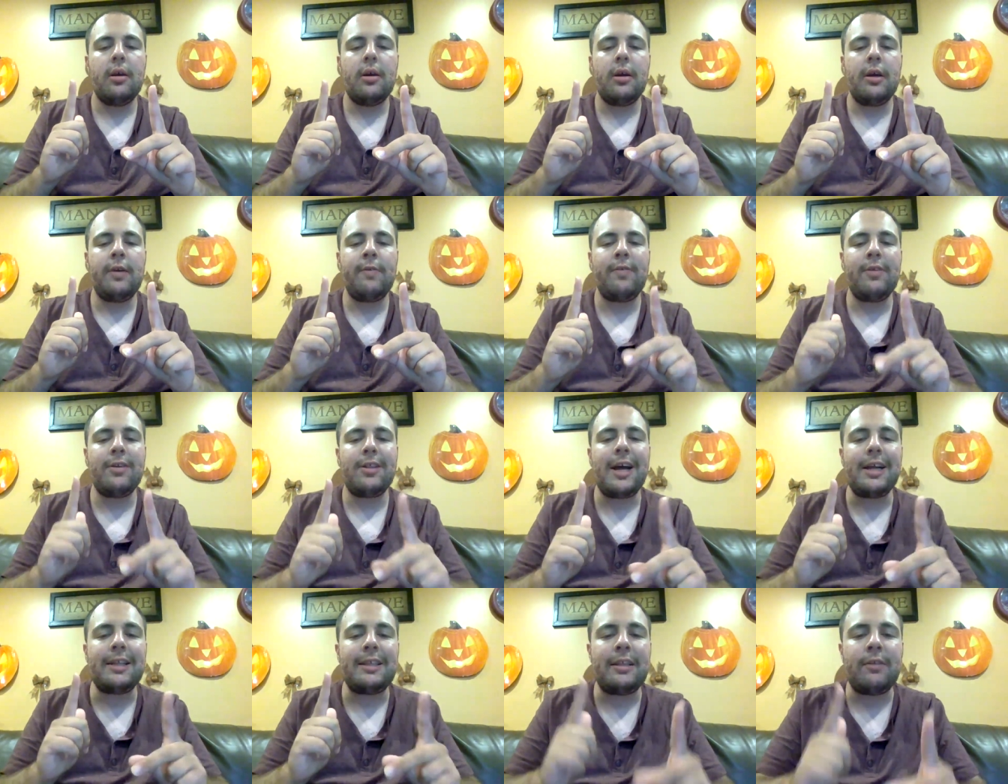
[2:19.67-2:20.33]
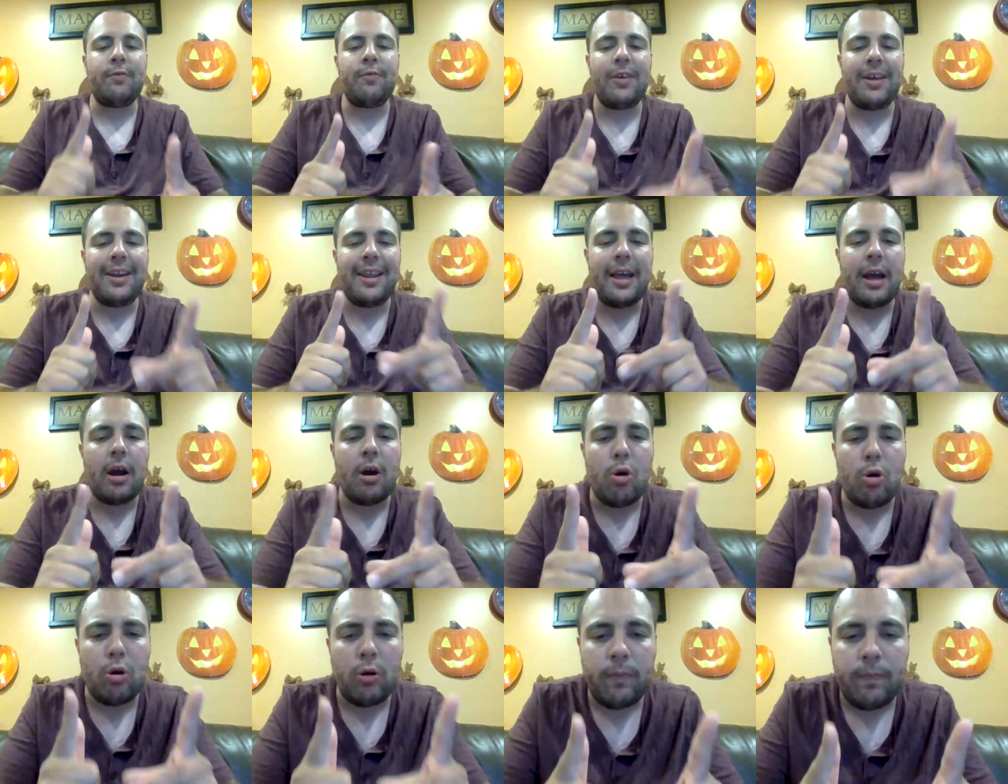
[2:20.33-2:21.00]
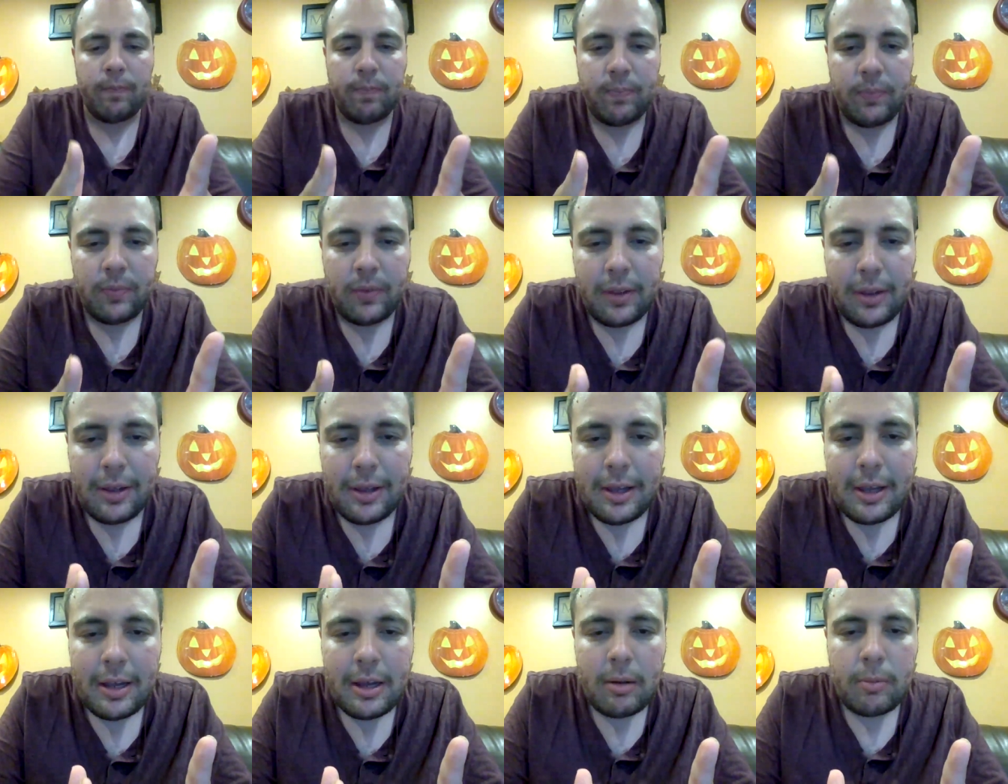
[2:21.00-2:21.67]
if you like this video,
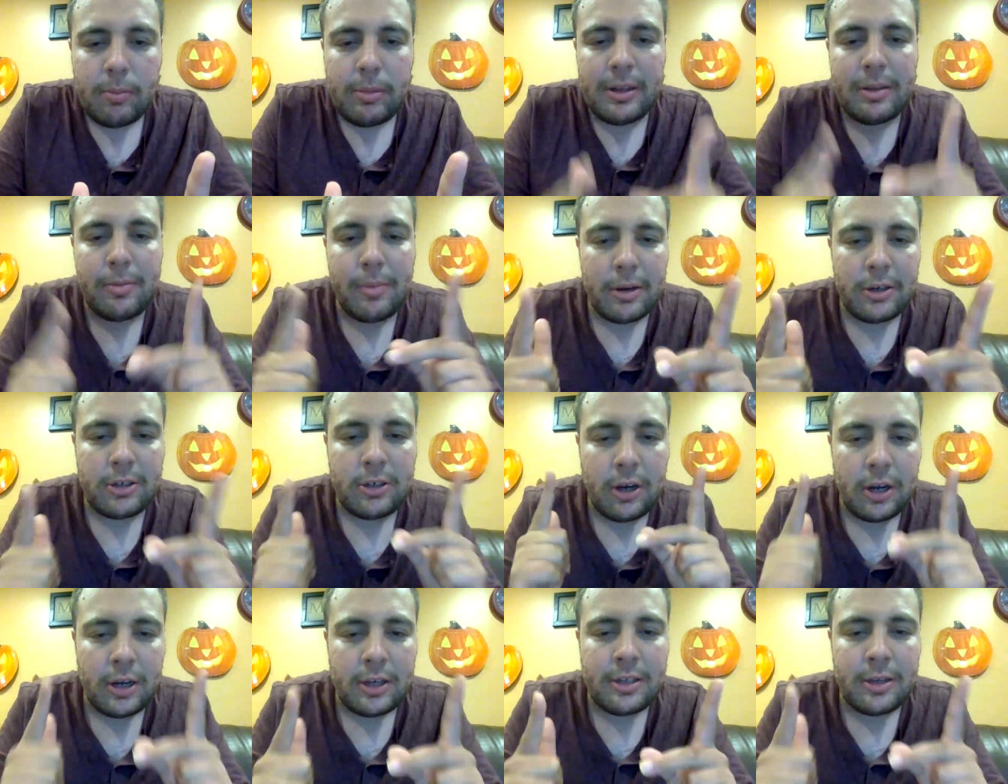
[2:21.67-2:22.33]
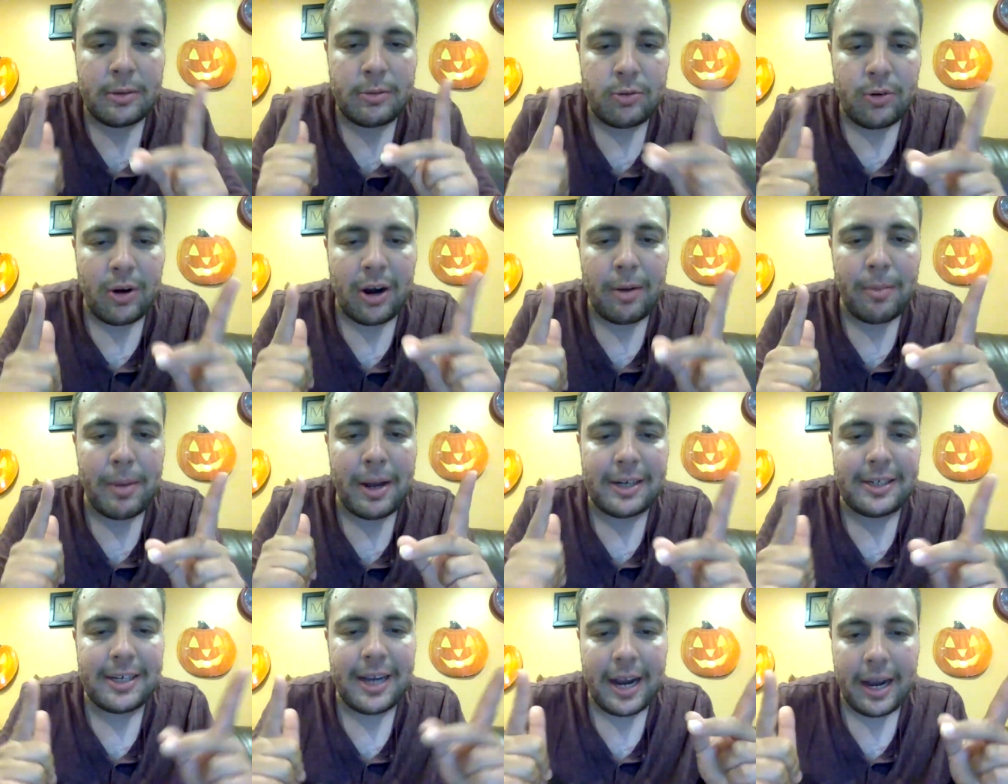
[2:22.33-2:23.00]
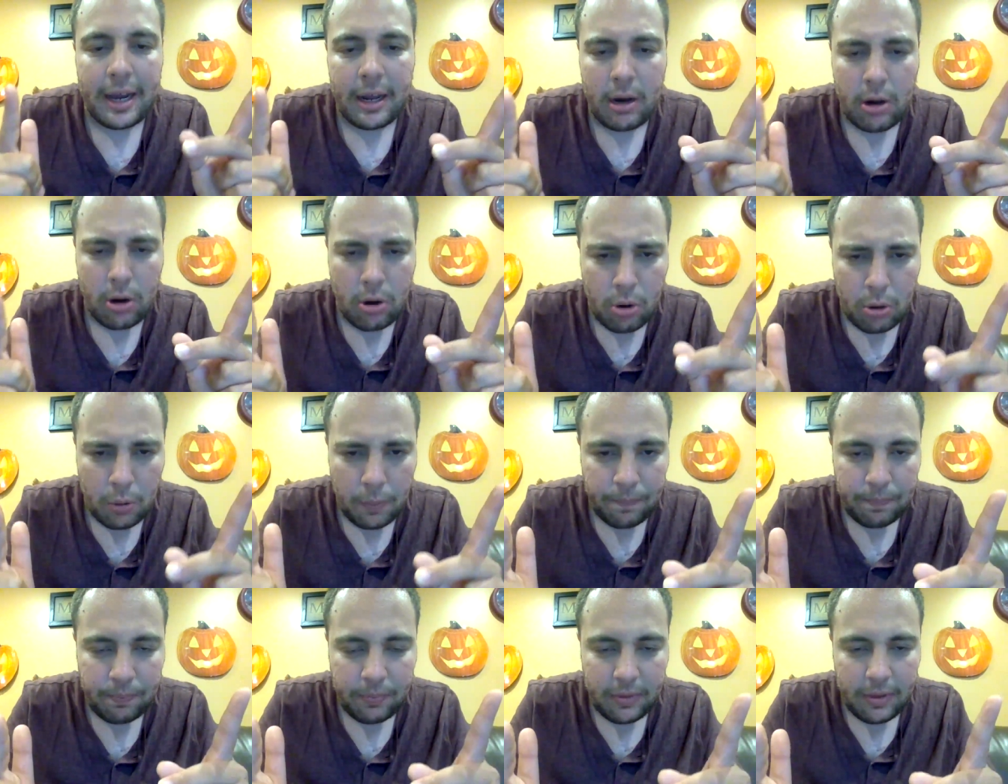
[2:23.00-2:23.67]
please make sure you subscribe my
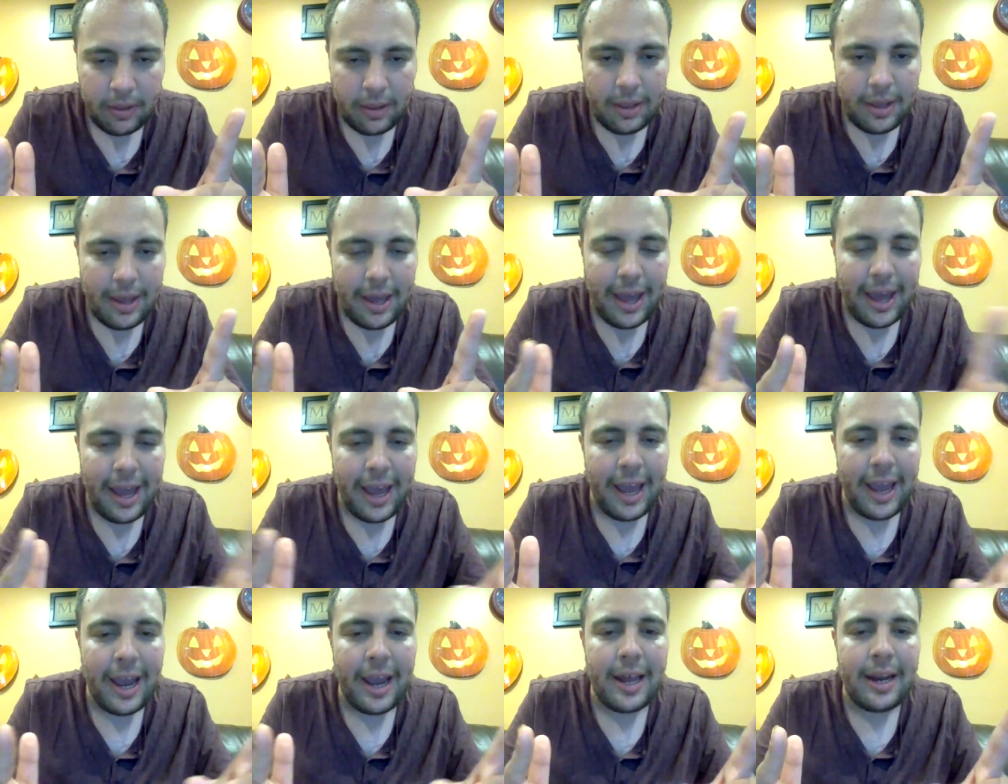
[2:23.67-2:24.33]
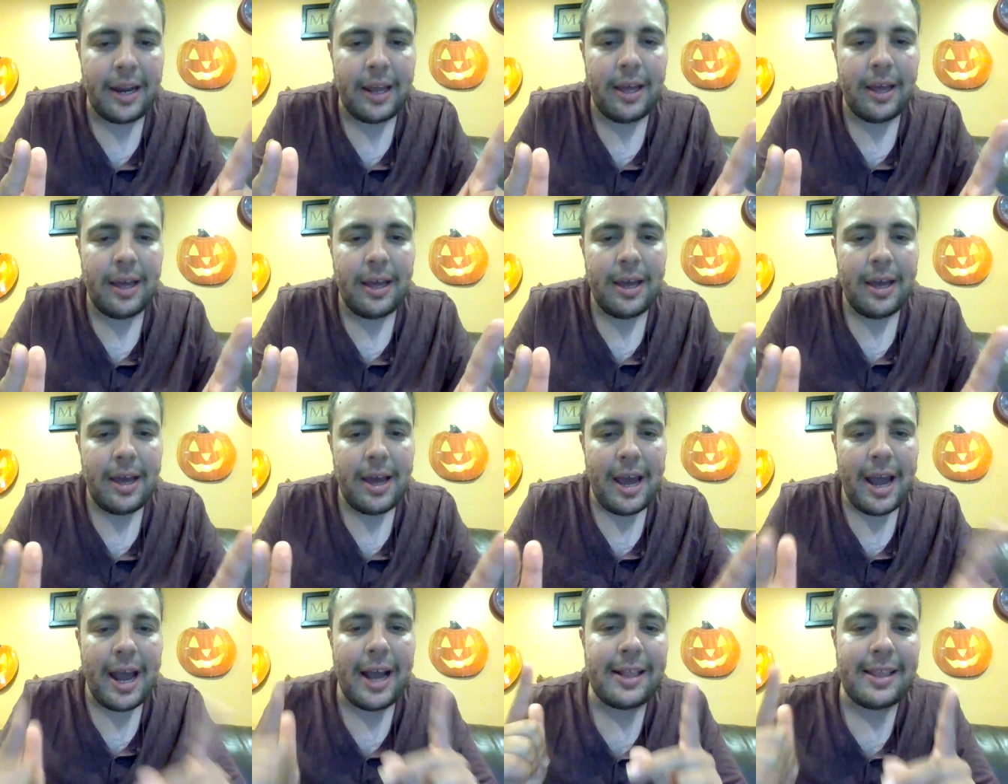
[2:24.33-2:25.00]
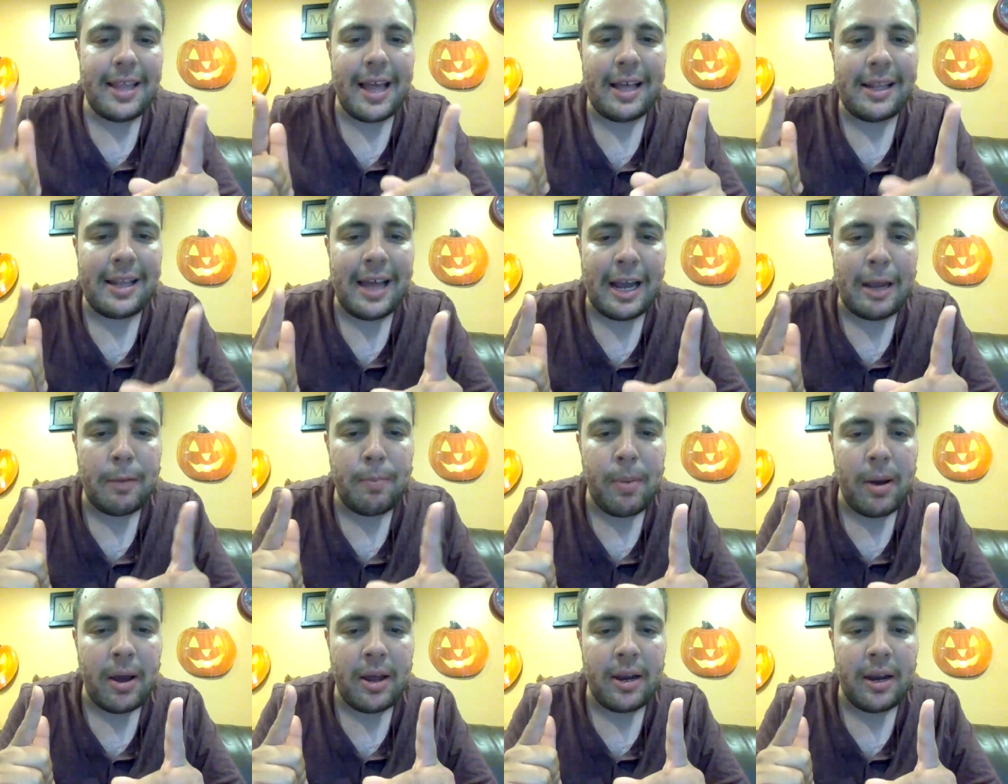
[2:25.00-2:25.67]
channel and hit that
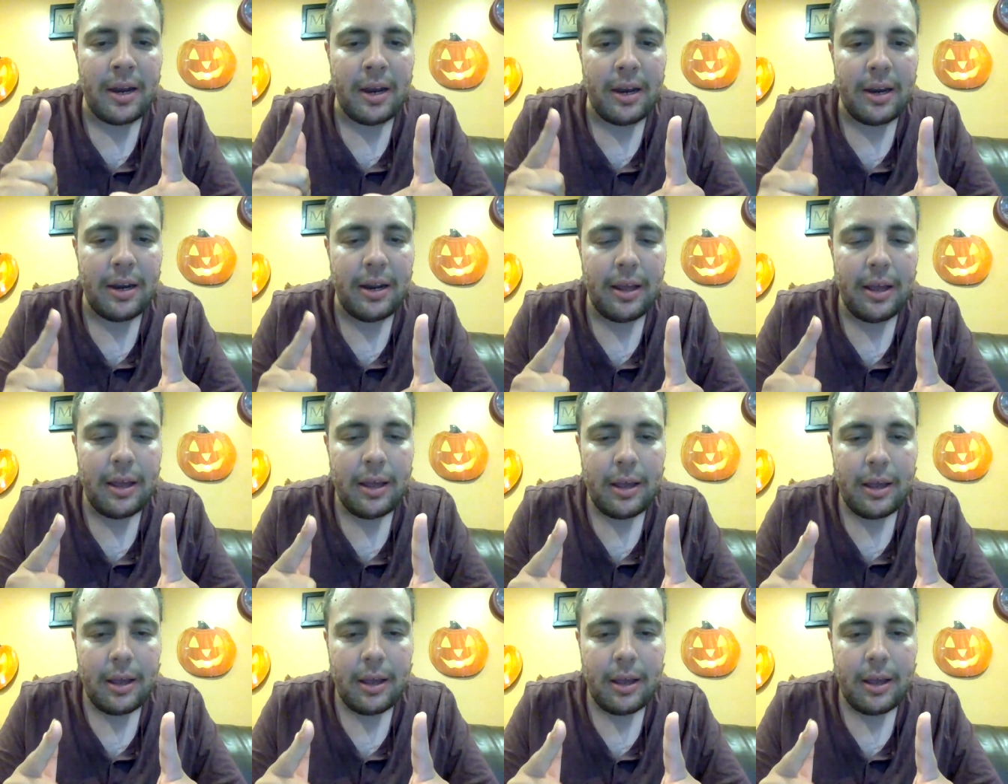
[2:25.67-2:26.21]
like button.